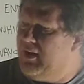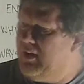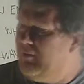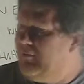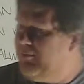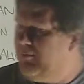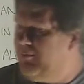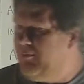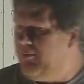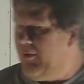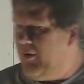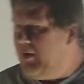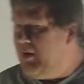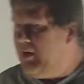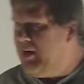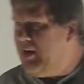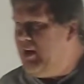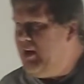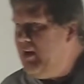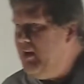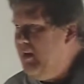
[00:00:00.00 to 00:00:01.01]
not
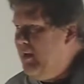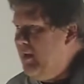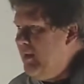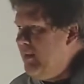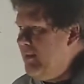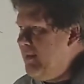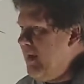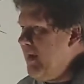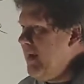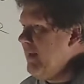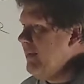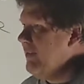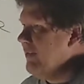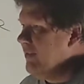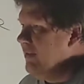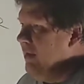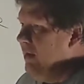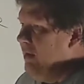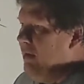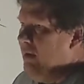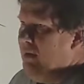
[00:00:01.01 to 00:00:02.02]
funny.
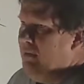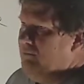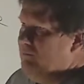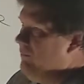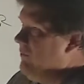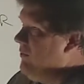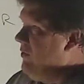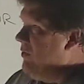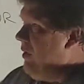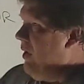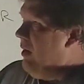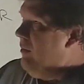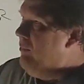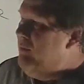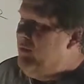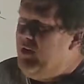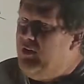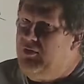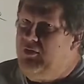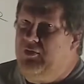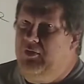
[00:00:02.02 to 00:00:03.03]
That's a
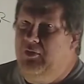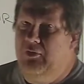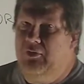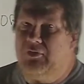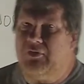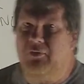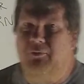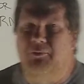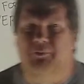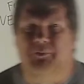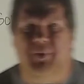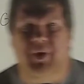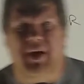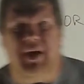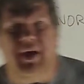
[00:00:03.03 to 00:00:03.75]
misuse of